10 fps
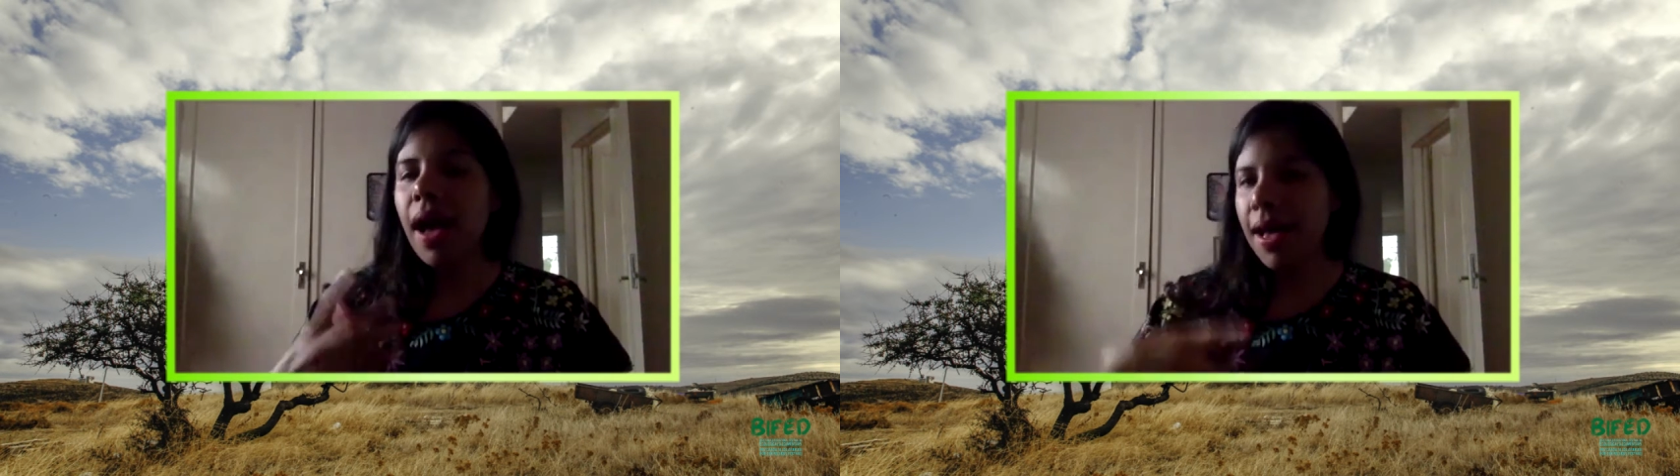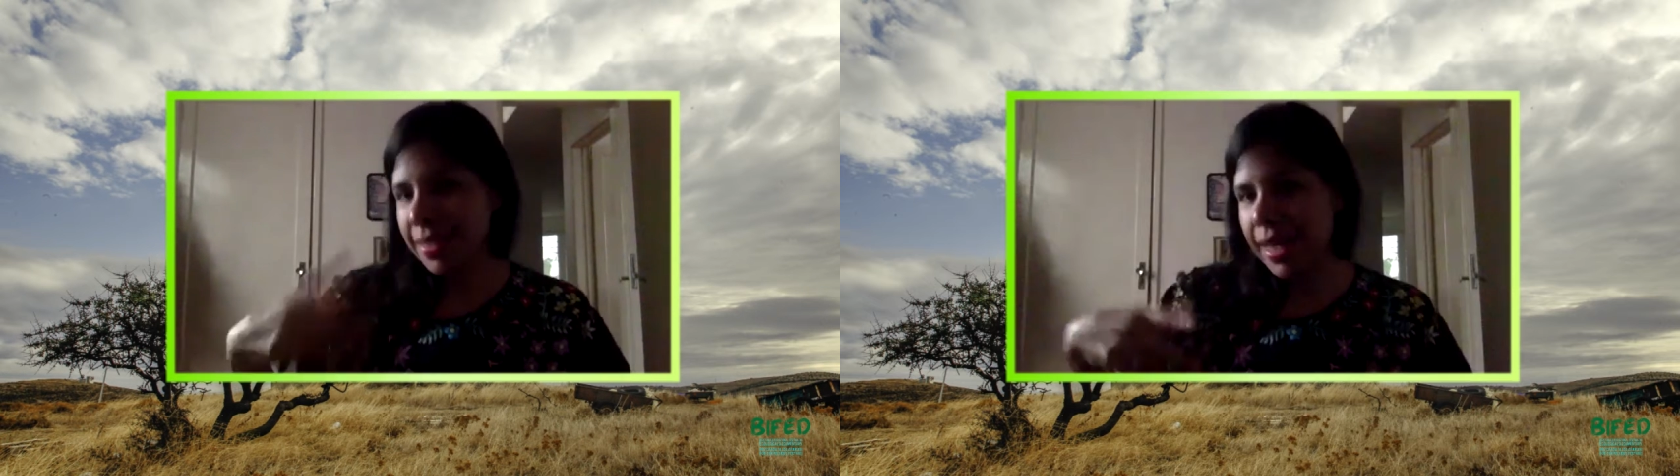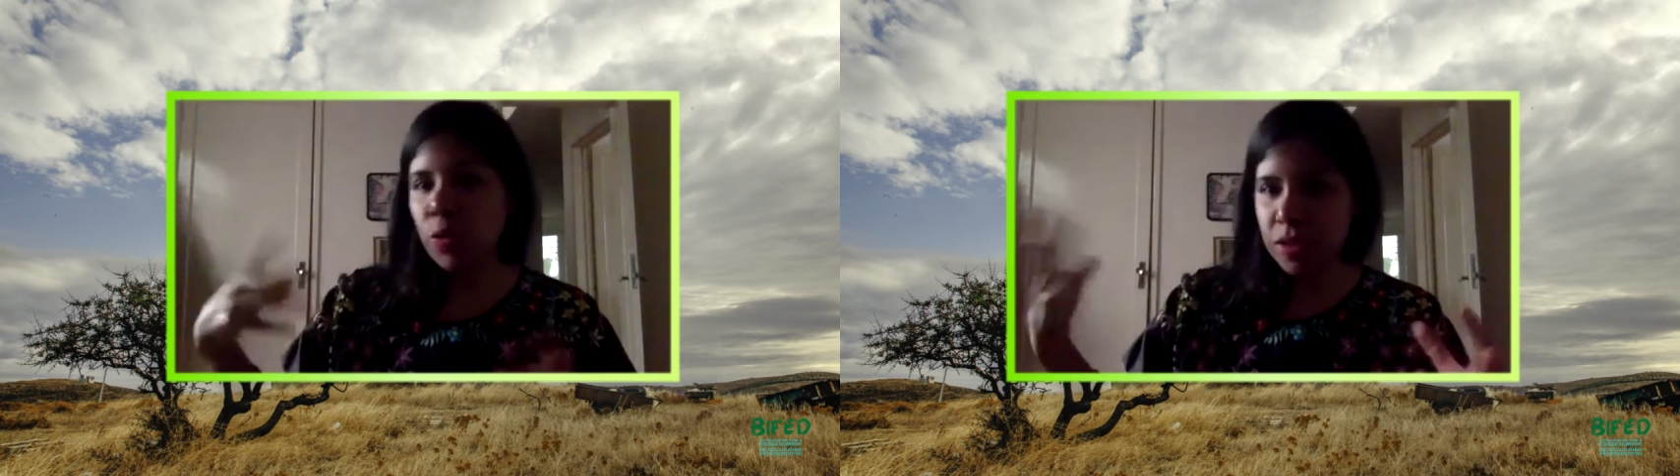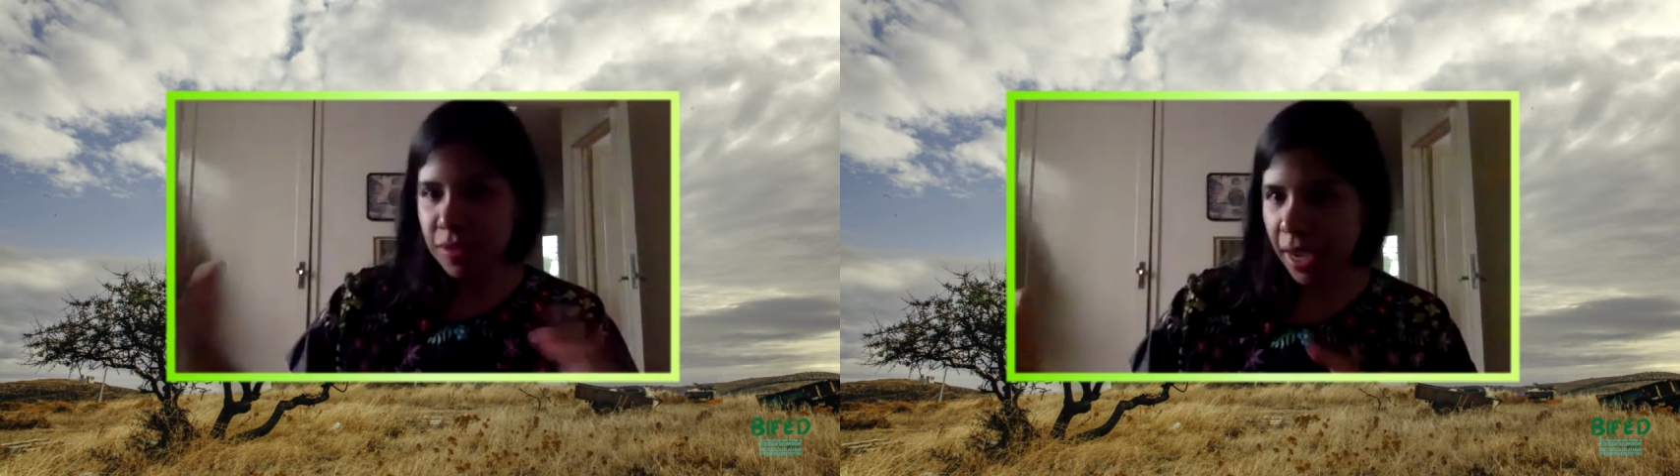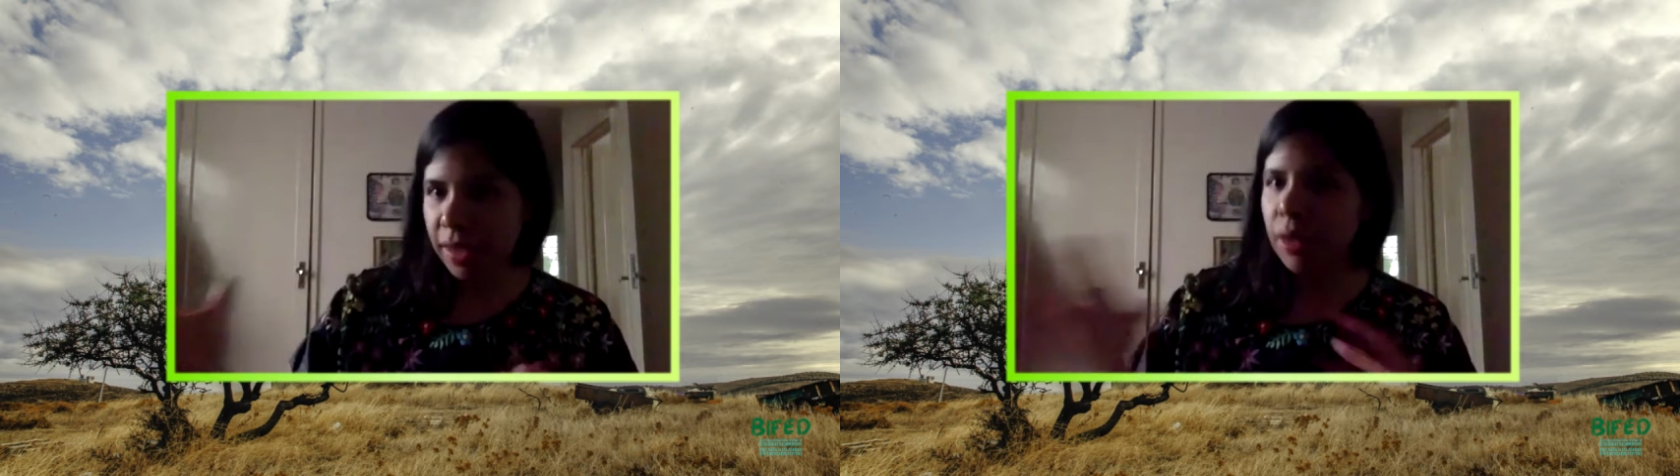a sound
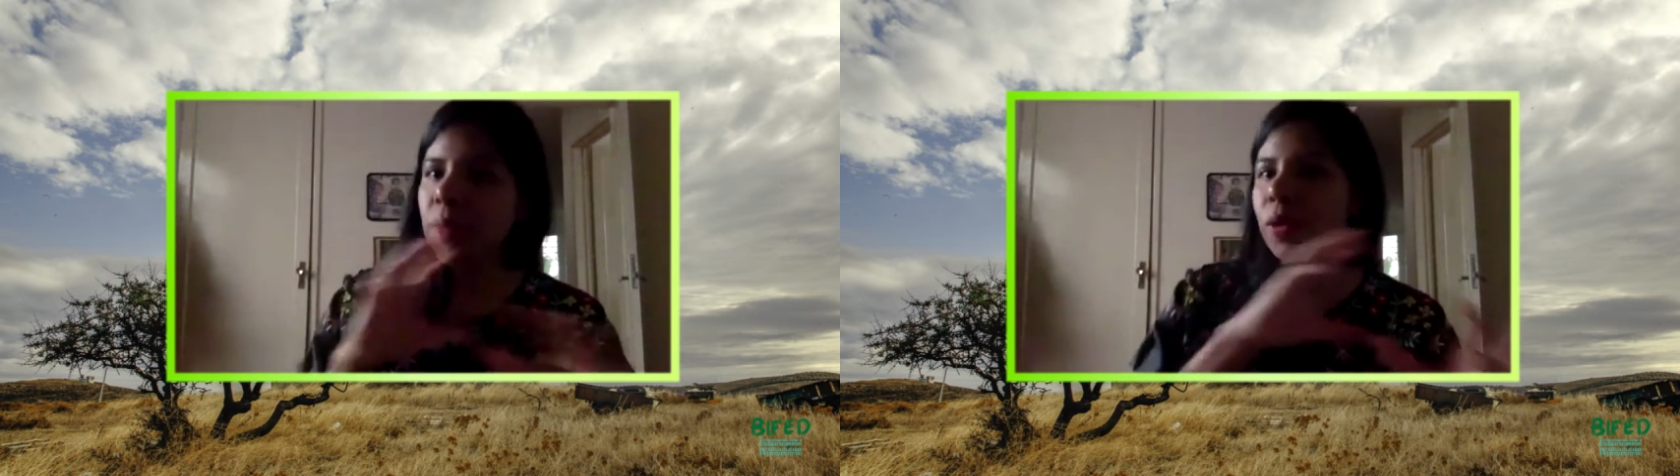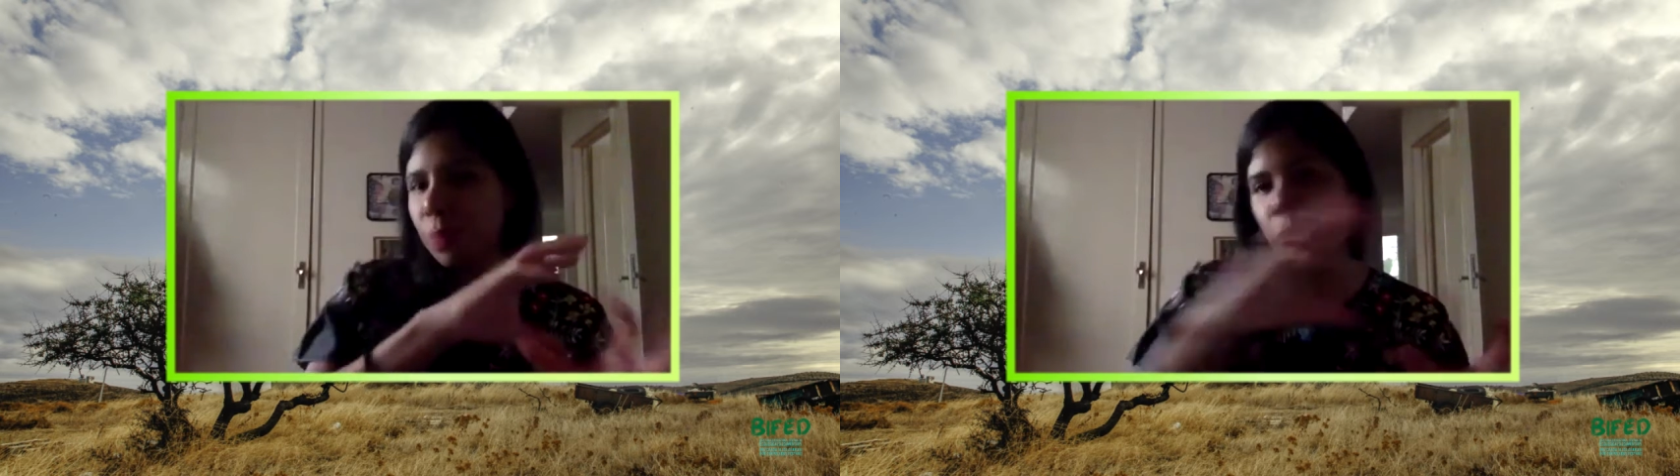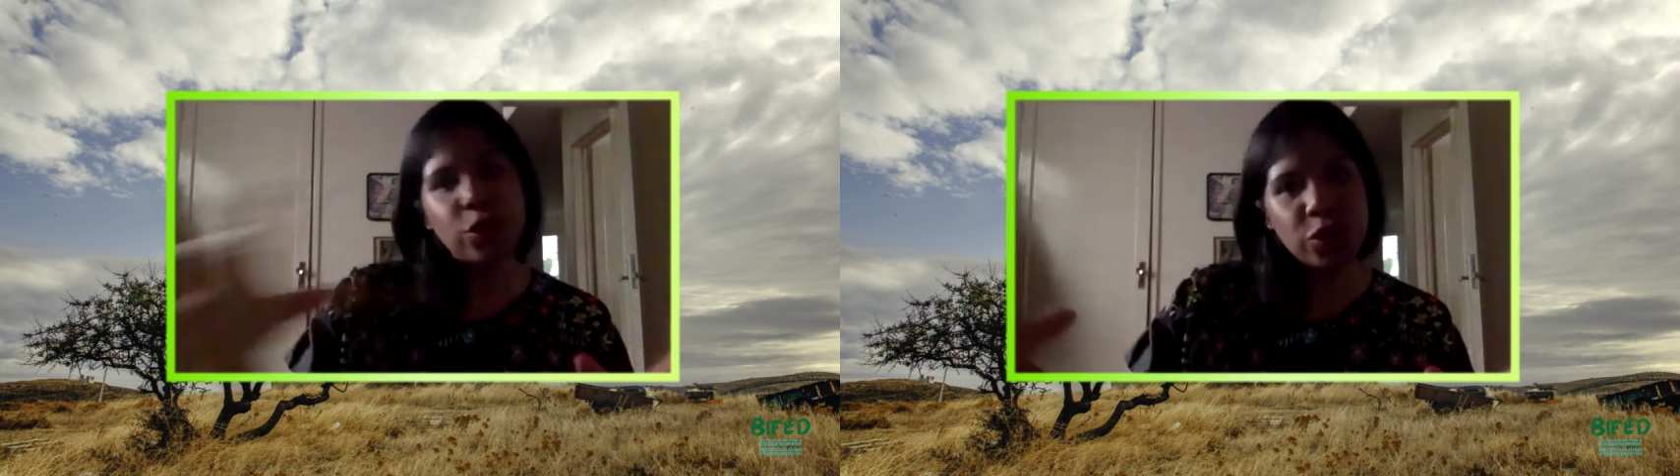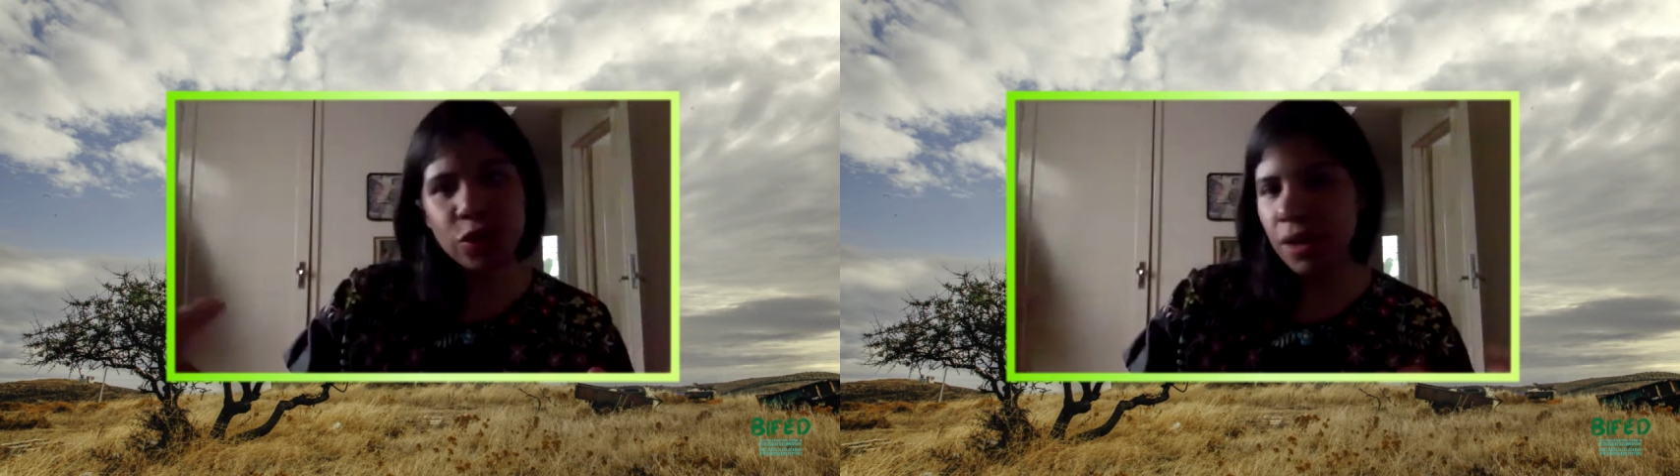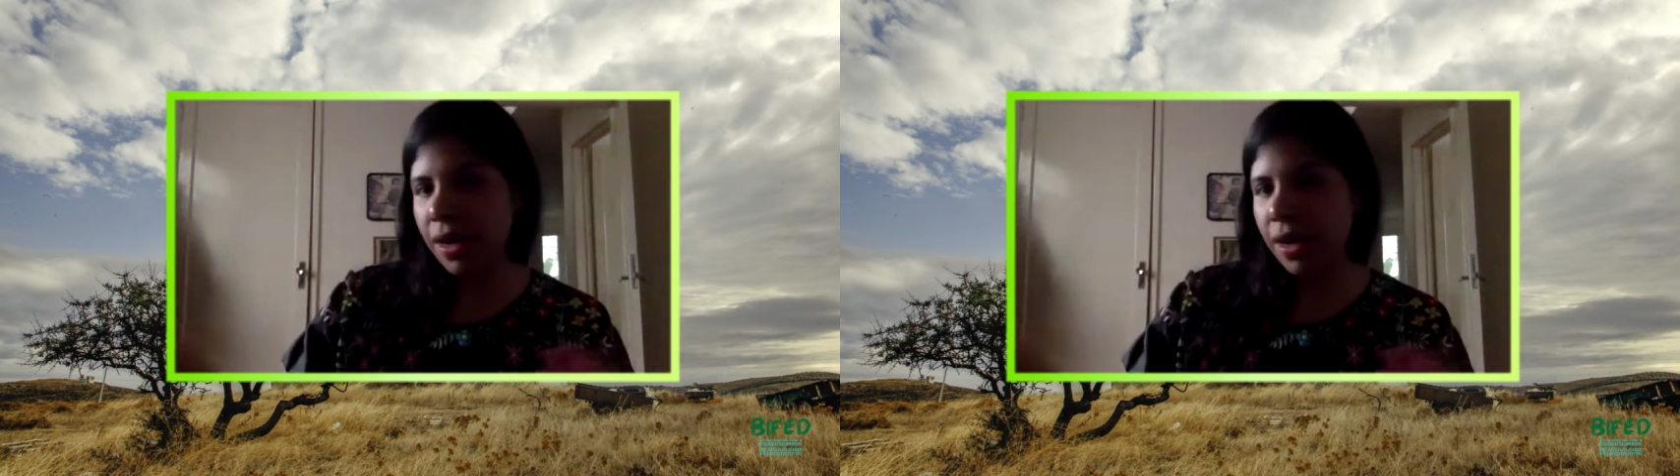designer, but much